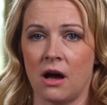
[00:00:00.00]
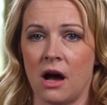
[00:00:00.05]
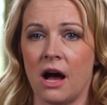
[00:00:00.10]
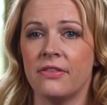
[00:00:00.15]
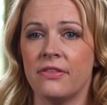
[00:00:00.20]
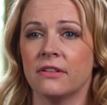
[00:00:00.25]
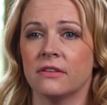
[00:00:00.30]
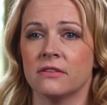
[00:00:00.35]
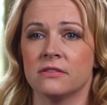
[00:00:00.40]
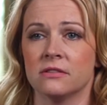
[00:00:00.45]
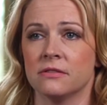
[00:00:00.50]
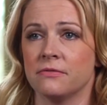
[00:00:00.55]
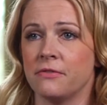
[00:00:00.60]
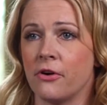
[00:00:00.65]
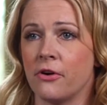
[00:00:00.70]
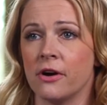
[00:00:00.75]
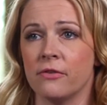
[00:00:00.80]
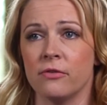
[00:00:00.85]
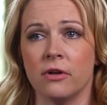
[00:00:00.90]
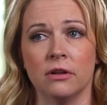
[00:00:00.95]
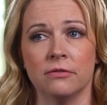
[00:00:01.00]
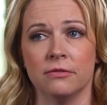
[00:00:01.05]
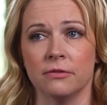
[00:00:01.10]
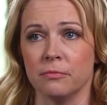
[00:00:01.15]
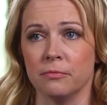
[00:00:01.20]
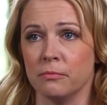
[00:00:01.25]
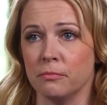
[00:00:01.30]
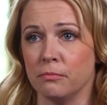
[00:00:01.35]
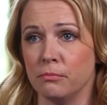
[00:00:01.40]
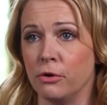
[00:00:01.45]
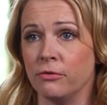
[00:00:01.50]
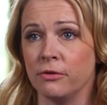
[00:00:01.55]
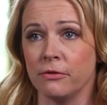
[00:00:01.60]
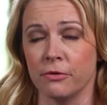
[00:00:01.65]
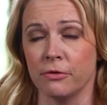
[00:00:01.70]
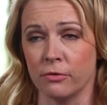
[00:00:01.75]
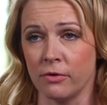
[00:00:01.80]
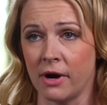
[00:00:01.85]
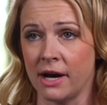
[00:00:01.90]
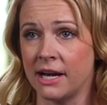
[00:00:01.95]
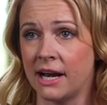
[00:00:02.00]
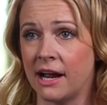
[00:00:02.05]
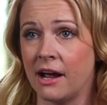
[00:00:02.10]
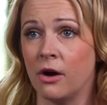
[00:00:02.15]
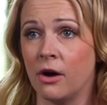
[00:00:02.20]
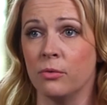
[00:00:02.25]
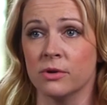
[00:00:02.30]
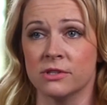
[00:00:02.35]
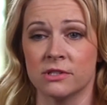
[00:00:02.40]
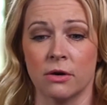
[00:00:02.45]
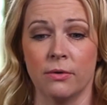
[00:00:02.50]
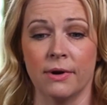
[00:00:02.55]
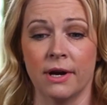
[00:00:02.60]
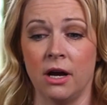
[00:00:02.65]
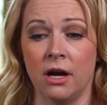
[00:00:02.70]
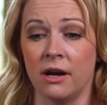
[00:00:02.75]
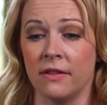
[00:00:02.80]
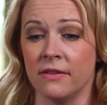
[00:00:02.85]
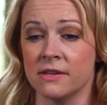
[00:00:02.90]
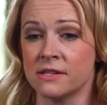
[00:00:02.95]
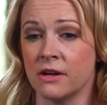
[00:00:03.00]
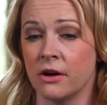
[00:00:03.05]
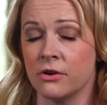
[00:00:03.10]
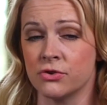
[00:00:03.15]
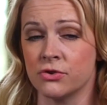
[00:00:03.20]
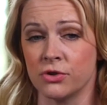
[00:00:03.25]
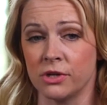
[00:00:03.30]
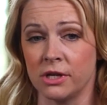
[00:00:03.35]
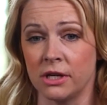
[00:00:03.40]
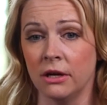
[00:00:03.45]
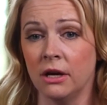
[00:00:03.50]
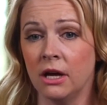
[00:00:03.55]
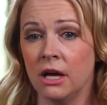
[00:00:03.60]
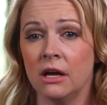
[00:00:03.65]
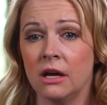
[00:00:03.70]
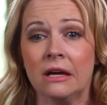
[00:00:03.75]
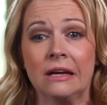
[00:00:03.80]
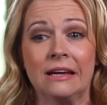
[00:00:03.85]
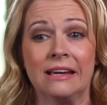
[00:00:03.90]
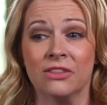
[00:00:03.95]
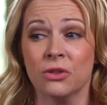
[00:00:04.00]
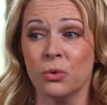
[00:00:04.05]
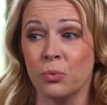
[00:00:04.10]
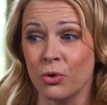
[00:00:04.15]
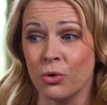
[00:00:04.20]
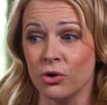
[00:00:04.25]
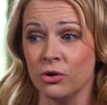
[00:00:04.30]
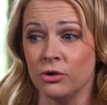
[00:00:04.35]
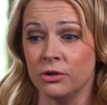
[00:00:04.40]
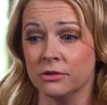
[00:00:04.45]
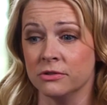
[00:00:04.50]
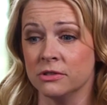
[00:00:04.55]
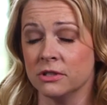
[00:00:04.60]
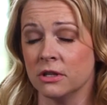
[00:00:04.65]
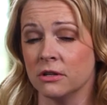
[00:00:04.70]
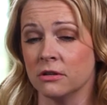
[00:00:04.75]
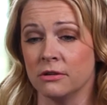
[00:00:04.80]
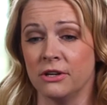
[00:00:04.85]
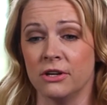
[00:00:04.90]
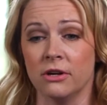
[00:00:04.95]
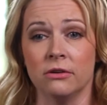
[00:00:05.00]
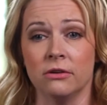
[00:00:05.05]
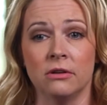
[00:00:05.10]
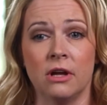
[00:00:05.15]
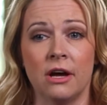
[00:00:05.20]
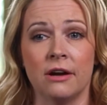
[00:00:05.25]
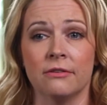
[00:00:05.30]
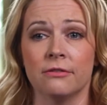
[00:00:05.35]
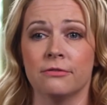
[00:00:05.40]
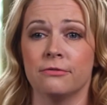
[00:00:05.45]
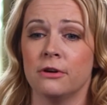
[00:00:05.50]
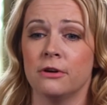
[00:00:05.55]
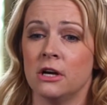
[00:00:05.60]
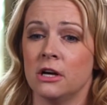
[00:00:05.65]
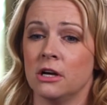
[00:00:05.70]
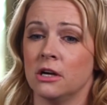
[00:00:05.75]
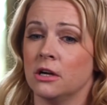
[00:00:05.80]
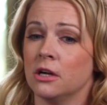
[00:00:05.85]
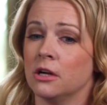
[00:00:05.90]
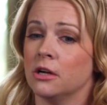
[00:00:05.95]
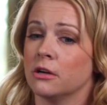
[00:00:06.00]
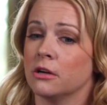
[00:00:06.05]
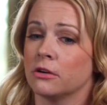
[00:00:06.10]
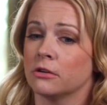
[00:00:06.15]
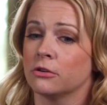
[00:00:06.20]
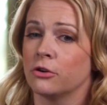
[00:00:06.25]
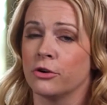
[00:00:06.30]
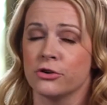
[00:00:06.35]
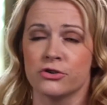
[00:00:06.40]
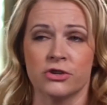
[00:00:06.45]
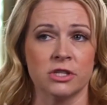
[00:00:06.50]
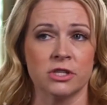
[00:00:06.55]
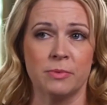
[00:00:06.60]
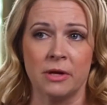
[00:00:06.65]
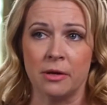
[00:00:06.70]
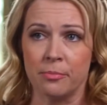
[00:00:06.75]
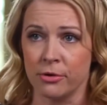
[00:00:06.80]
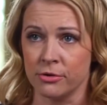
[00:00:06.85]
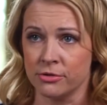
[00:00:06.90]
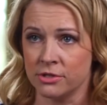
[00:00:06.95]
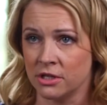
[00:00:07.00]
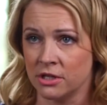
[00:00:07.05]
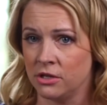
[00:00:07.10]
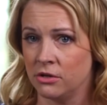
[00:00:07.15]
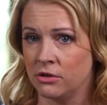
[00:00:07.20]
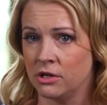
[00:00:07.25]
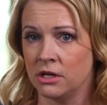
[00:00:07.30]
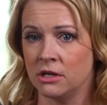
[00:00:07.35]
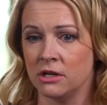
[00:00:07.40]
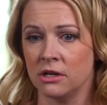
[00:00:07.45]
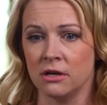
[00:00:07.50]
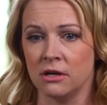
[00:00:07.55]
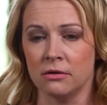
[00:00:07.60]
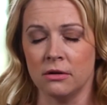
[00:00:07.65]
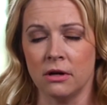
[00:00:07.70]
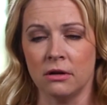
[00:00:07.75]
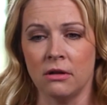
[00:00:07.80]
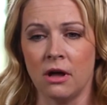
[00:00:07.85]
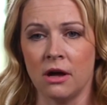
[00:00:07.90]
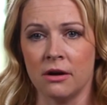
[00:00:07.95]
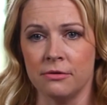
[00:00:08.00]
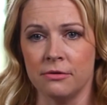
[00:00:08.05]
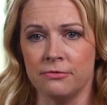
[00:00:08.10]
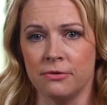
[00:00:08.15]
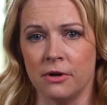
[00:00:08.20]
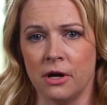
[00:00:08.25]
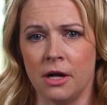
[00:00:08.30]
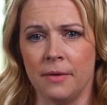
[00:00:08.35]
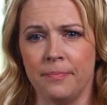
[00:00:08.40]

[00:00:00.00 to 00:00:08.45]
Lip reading: I think this is a very relevant movie for right now, what's going on in this country, in the world. You know, a lot of Christians being persecuted and a lot of